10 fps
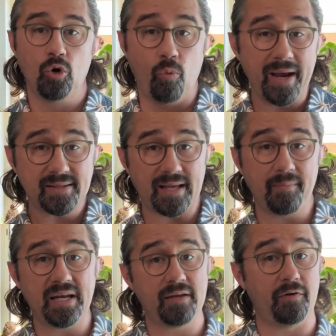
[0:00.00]
Wix, I'm
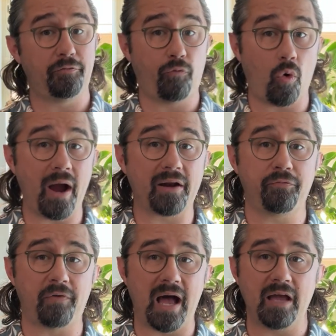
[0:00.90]
going to give a 4 out of
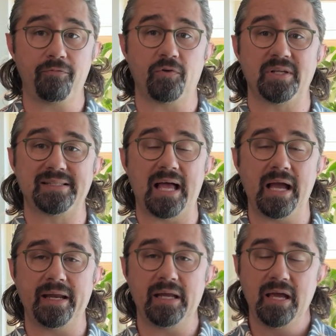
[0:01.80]
5 for
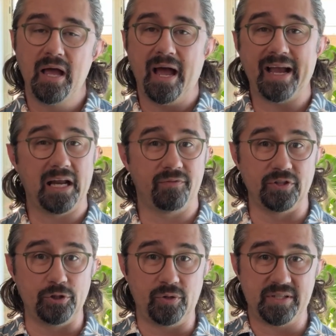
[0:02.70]
design. I kind of
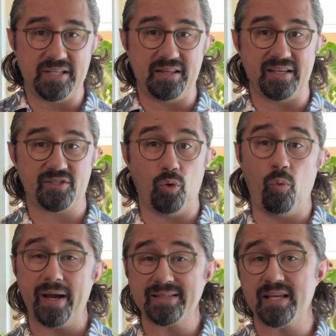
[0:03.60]
alluded to this.
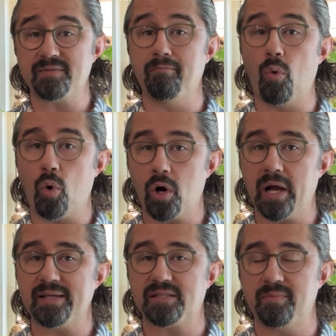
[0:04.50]
Wix has more
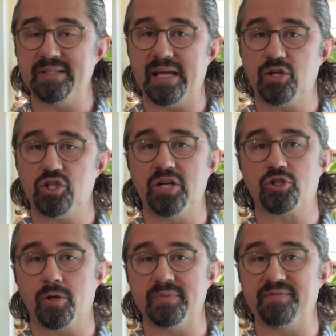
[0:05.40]
customization in
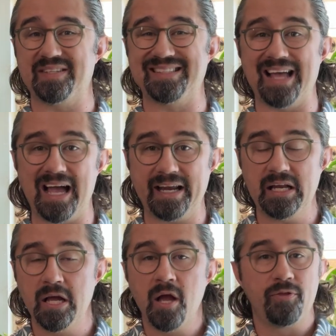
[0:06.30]
terms of
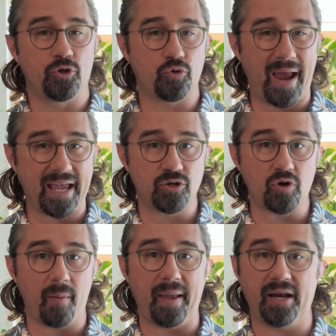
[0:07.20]
design. Their drag and
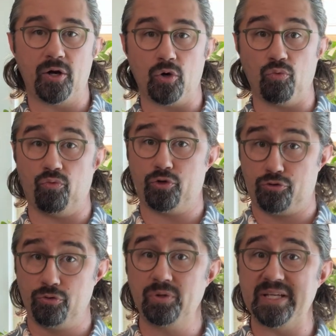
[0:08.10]
drop editor
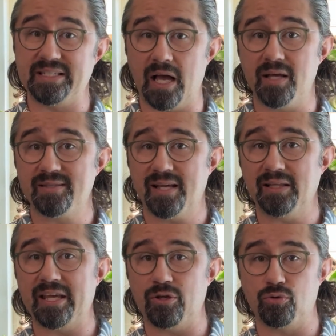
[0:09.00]
truly does
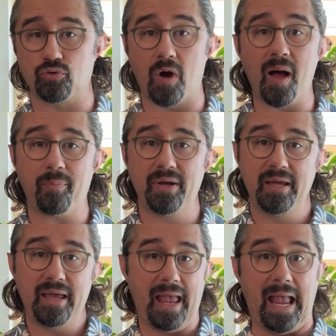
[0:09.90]
let you drop
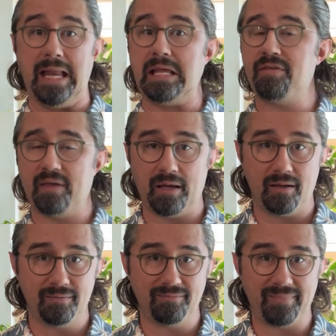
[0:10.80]

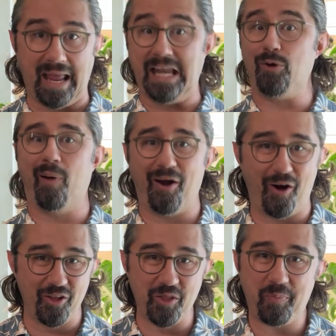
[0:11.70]
anything anywhere
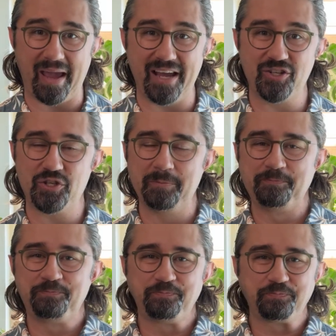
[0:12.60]
the page.
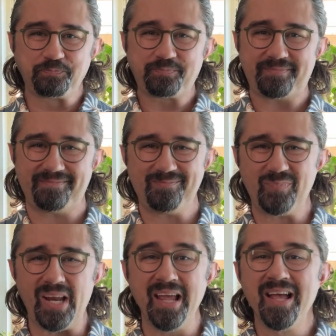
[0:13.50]

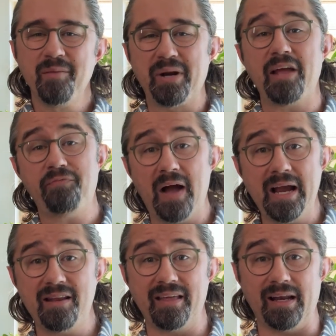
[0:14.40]
But I
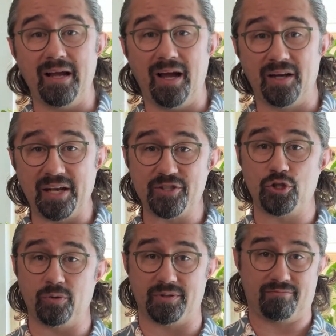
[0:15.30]
find that unless
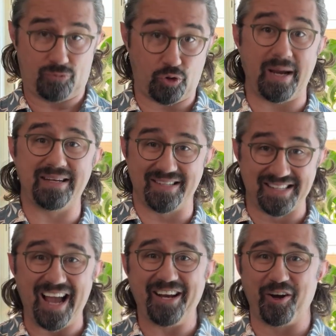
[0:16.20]
you're a trained
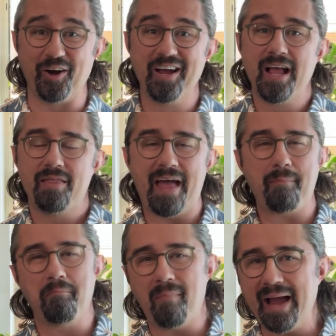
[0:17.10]
designer,
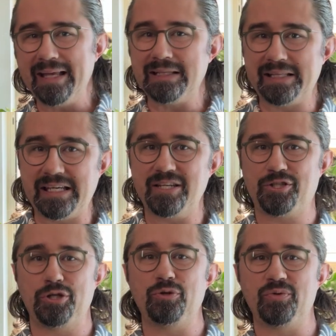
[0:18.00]
that might lead
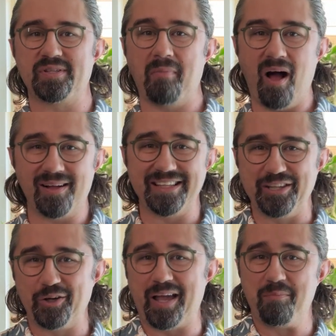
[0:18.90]
to some ugly
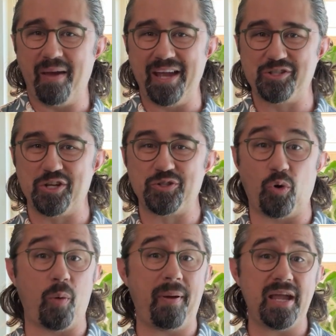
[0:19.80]
looking pages
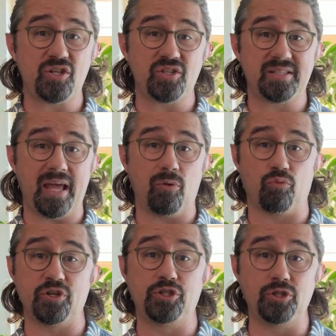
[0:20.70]
or pages that
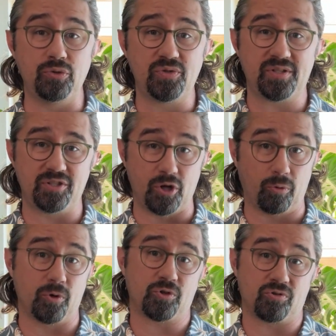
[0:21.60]
reduce
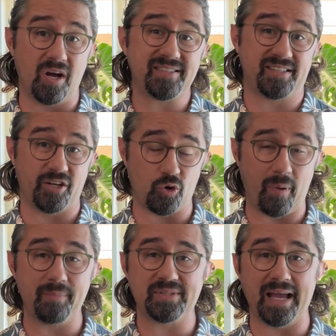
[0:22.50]
donor trust in your
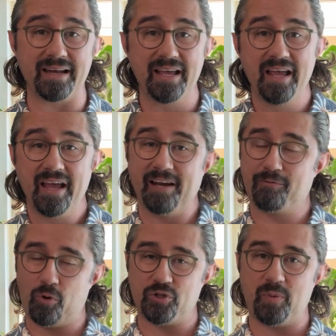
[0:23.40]
website. And of
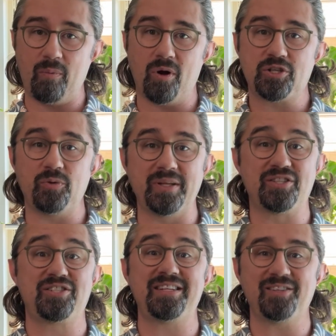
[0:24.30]
course, we want to
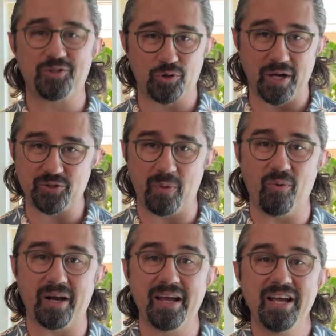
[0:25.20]
instill trust. We
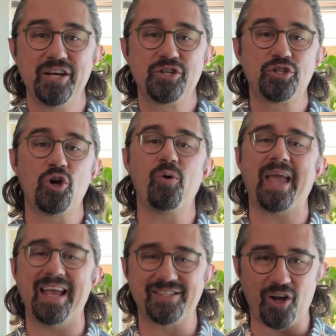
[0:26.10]
want to
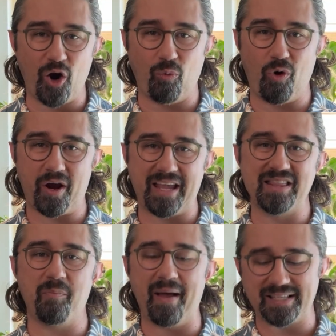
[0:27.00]
showcase our work in
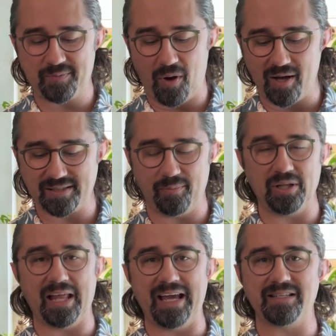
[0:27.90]
the best
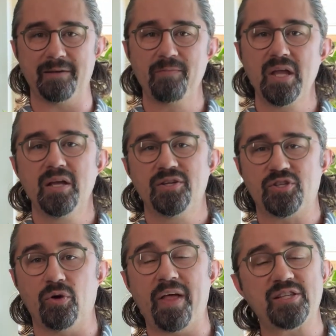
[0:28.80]
possible light.
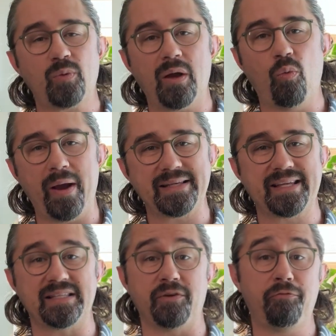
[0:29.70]
So that's why Wix
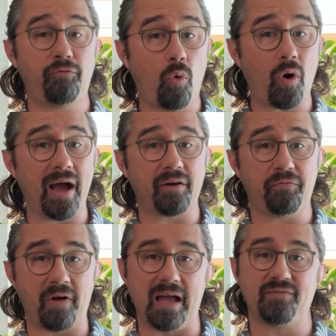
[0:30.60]
gets a 4 out of
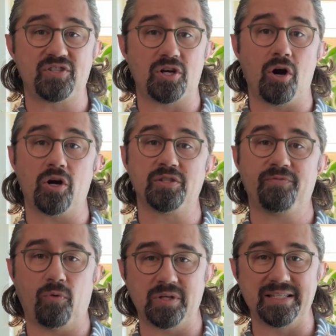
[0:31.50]
5 stars
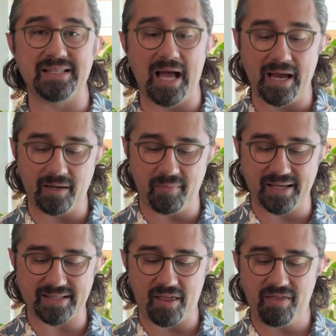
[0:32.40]
for design,
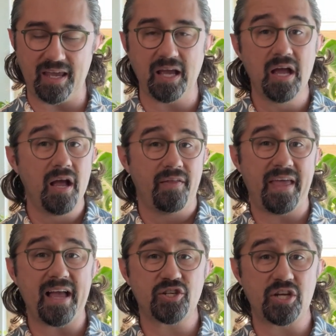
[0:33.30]
because I think
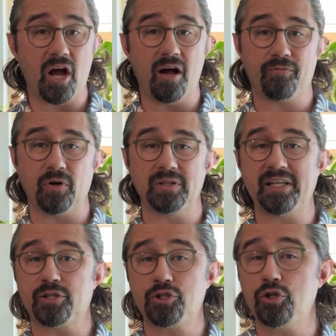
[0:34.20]
they actually offer a
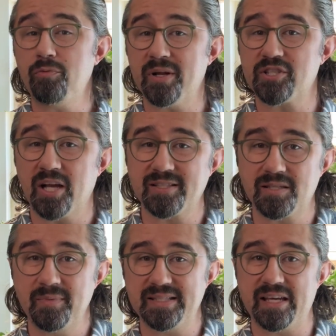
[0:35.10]
little too much
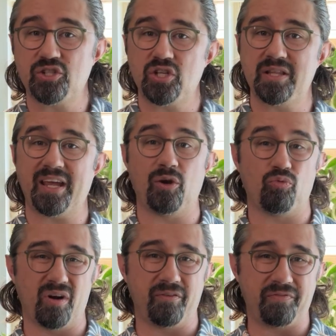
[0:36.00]
customization that can
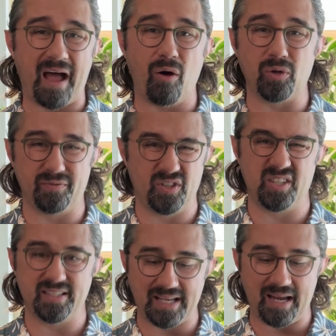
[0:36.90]
run afoul of good
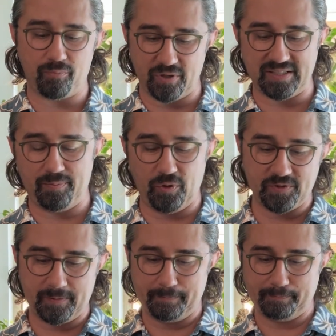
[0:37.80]
design principles.